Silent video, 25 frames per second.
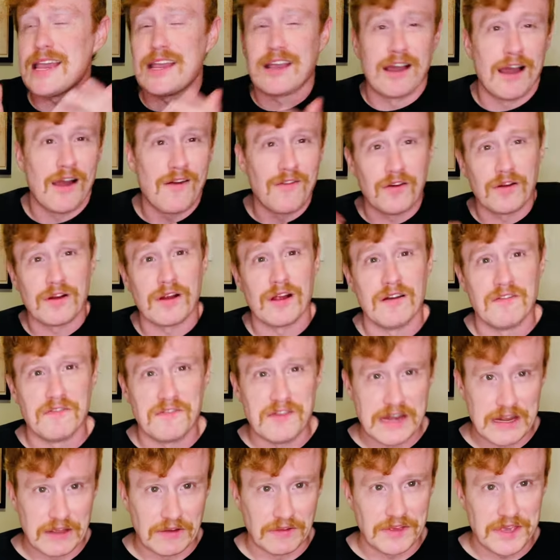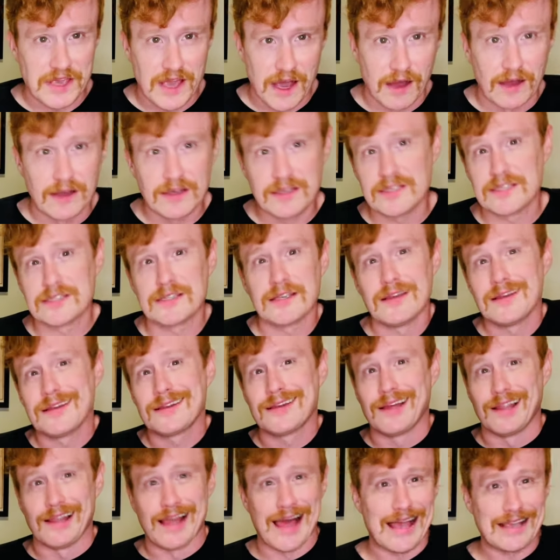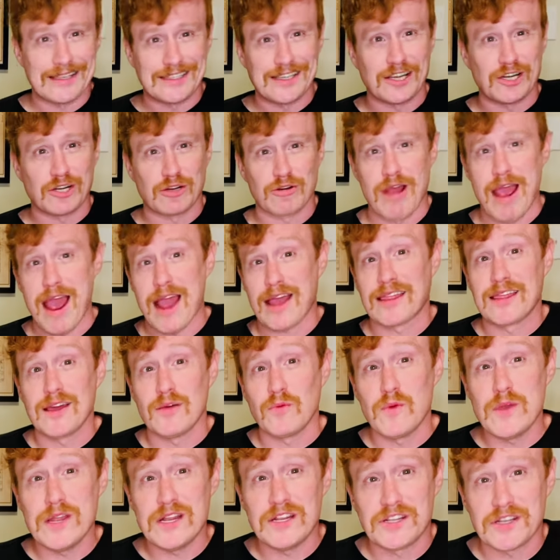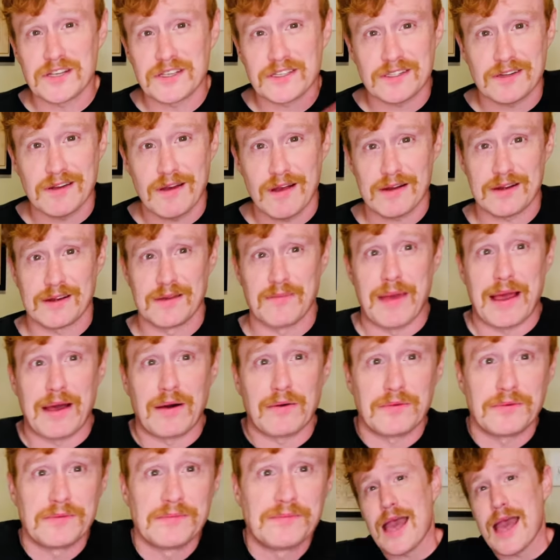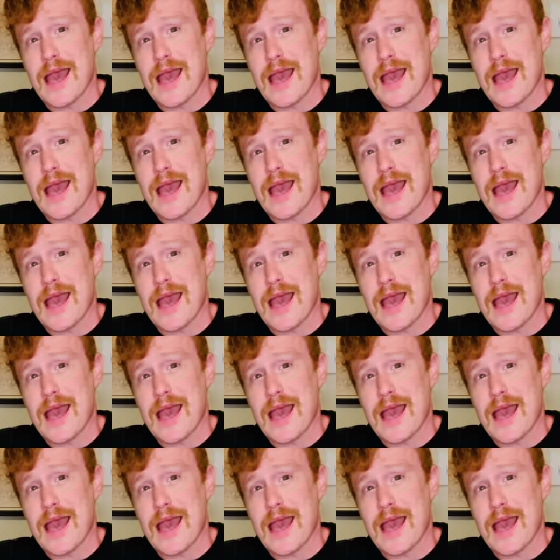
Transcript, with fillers: cover of Neil Young's classic track that we just talked about.